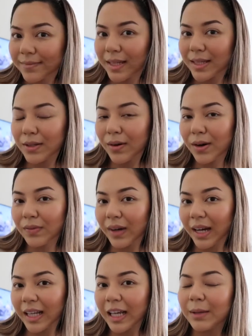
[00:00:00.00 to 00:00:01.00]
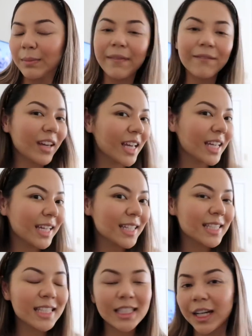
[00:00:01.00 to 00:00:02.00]
So already my
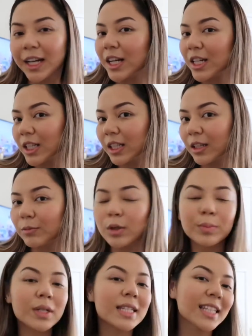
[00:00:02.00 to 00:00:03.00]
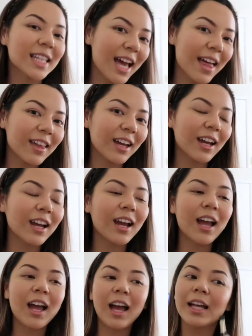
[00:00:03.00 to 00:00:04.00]
face is starting to look more put together.
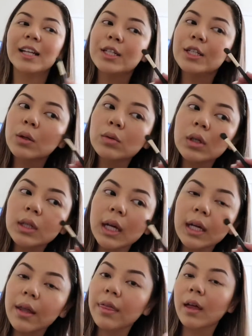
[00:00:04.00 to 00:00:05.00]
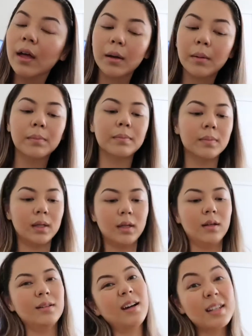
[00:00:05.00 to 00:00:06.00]
I don't look like a thumb.
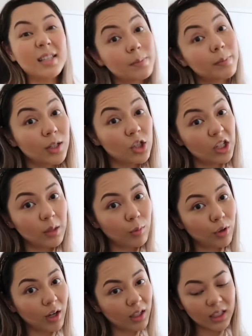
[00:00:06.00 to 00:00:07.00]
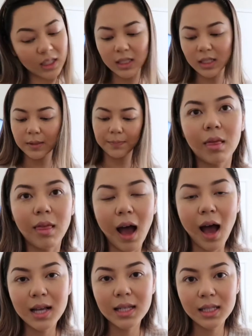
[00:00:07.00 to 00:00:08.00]
Not as much anymore, at least.
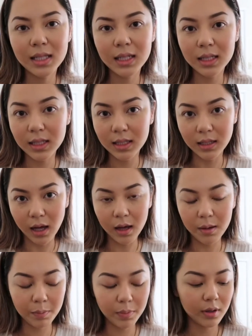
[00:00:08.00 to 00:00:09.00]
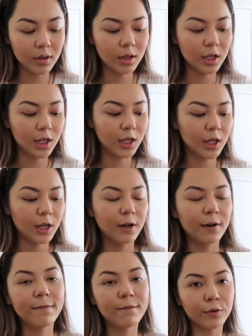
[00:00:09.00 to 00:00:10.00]
Last step
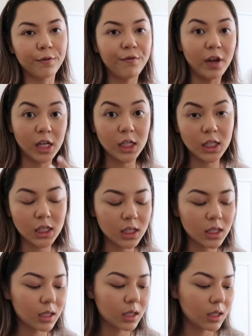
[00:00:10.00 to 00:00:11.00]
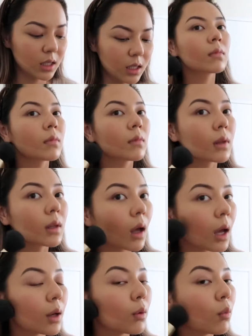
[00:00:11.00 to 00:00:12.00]
for face,
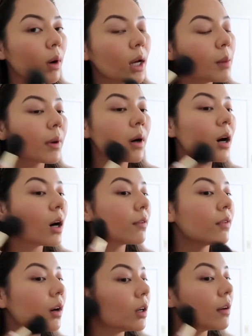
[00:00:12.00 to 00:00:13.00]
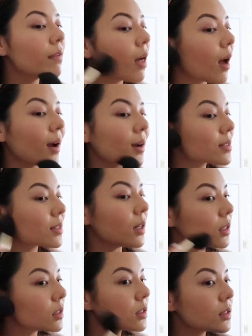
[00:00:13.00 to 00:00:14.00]
I wipe off all of the
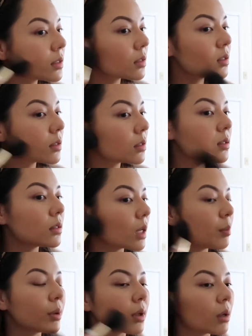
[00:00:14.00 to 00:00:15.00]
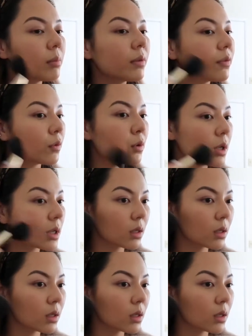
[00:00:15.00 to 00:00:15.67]
excess that I put on before.